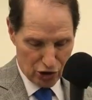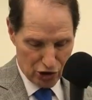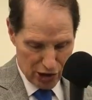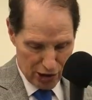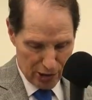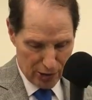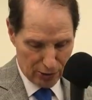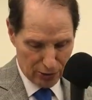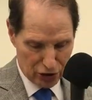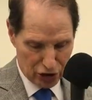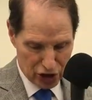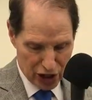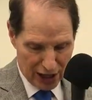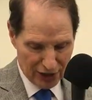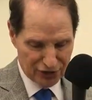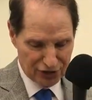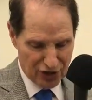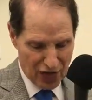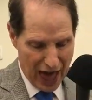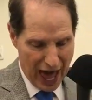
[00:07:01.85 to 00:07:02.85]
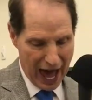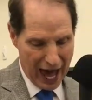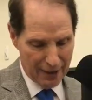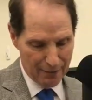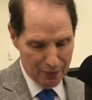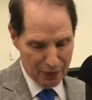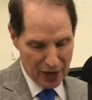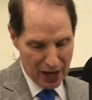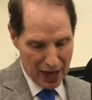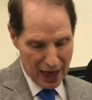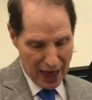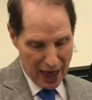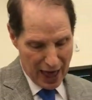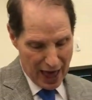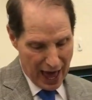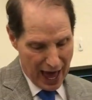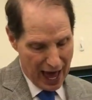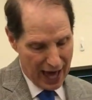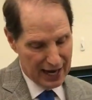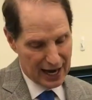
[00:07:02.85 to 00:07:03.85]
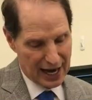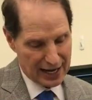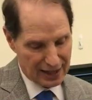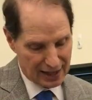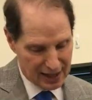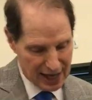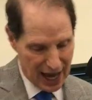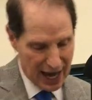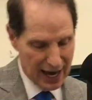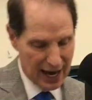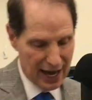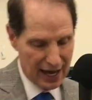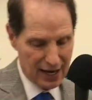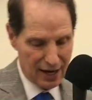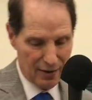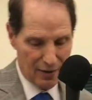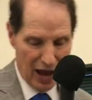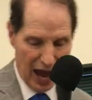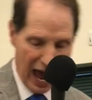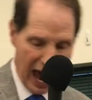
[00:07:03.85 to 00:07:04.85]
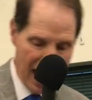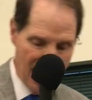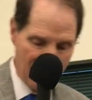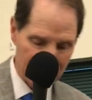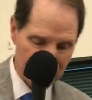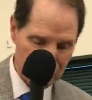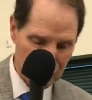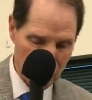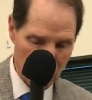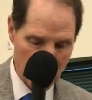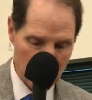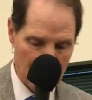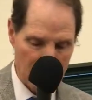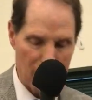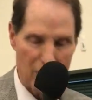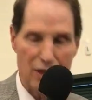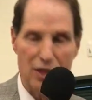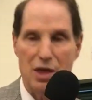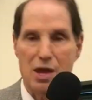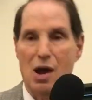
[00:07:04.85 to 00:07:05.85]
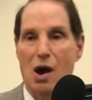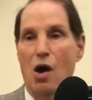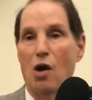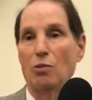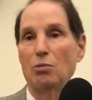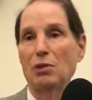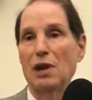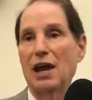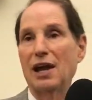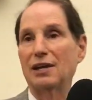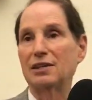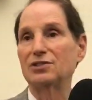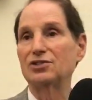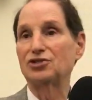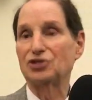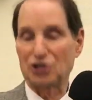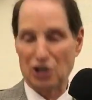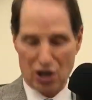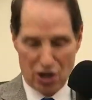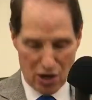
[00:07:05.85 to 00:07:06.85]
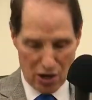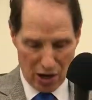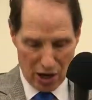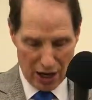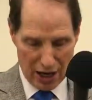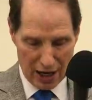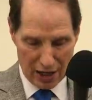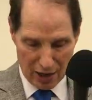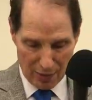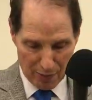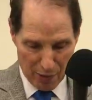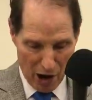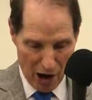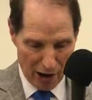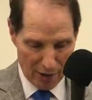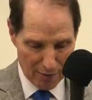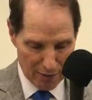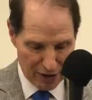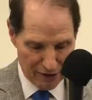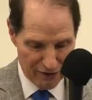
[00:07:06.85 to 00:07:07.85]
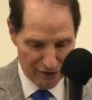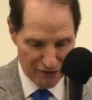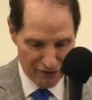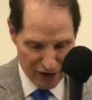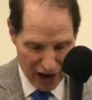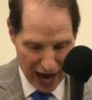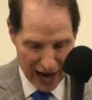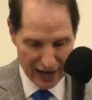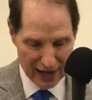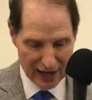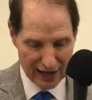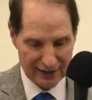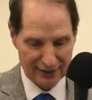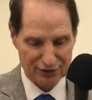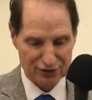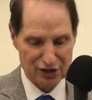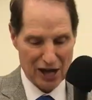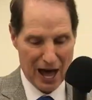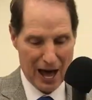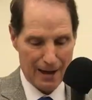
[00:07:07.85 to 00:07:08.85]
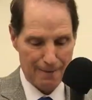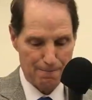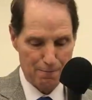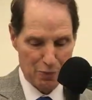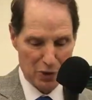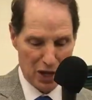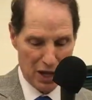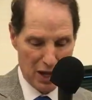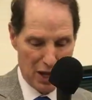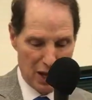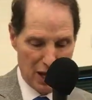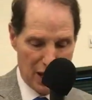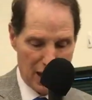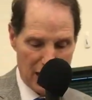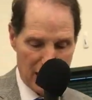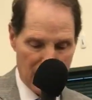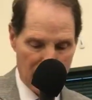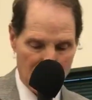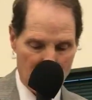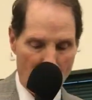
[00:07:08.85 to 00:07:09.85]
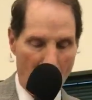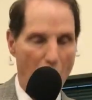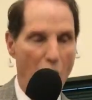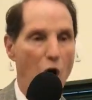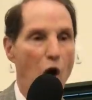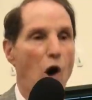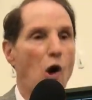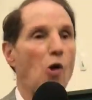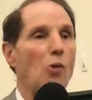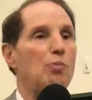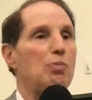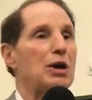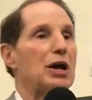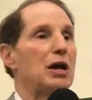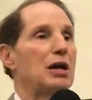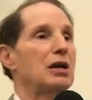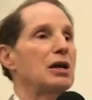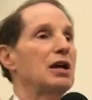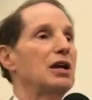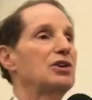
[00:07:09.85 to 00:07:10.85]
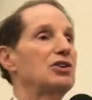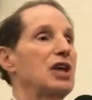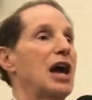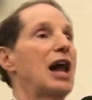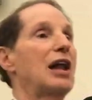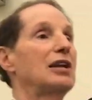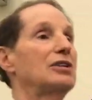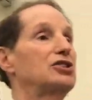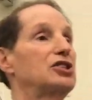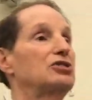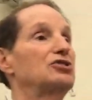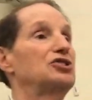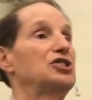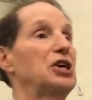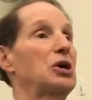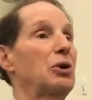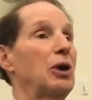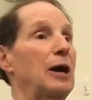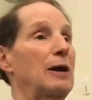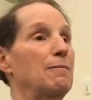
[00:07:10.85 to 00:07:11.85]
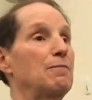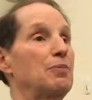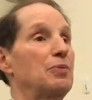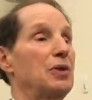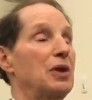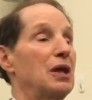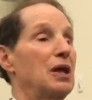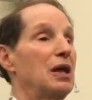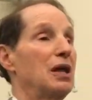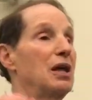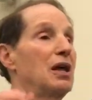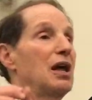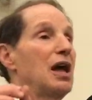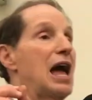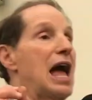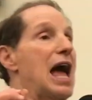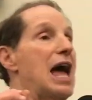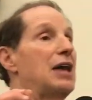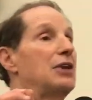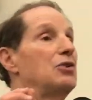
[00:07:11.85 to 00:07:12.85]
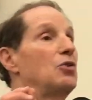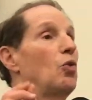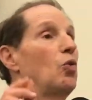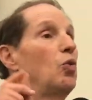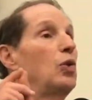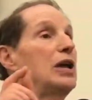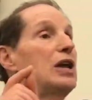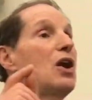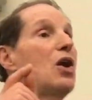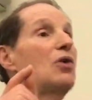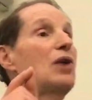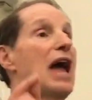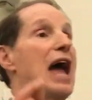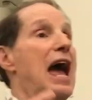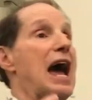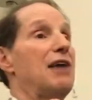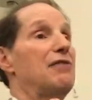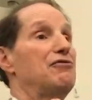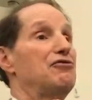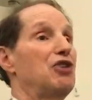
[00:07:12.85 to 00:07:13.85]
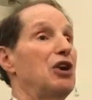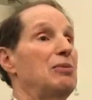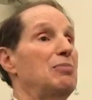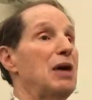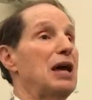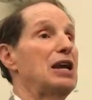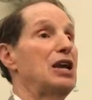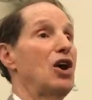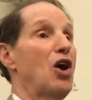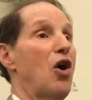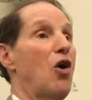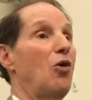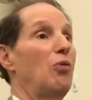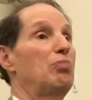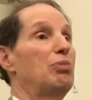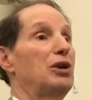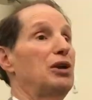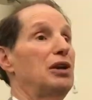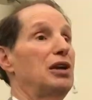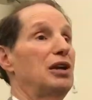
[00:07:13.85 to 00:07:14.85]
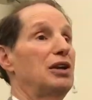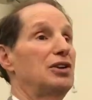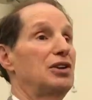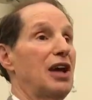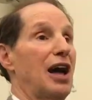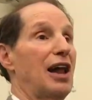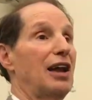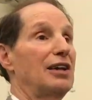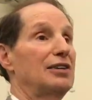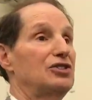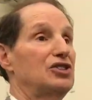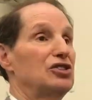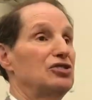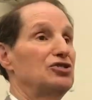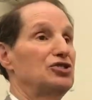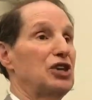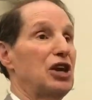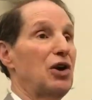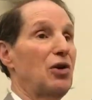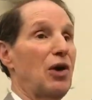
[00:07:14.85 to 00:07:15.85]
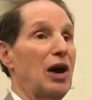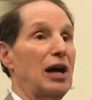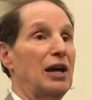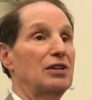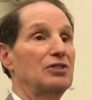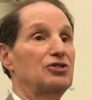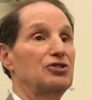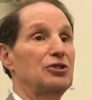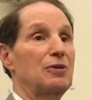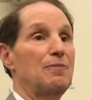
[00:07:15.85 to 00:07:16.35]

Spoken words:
do just that. And I did it after the Homeland Security Department finally said in an open intelligence hearing, and we don't have very many open intelligence hearings,